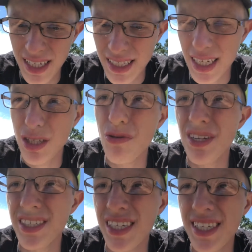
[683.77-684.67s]
it's got
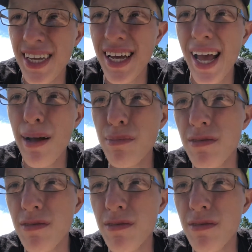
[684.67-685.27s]
260 amps